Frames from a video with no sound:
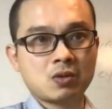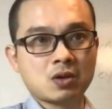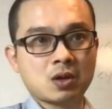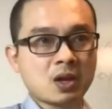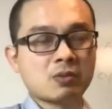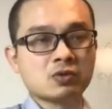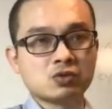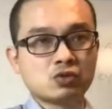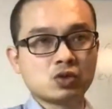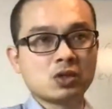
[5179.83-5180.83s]
I'm able to
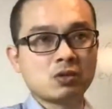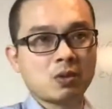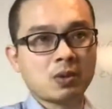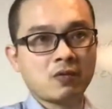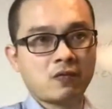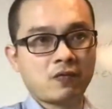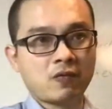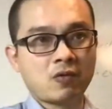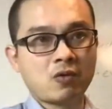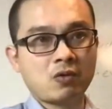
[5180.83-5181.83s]
treat about
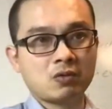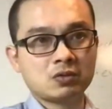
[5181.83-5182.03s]
4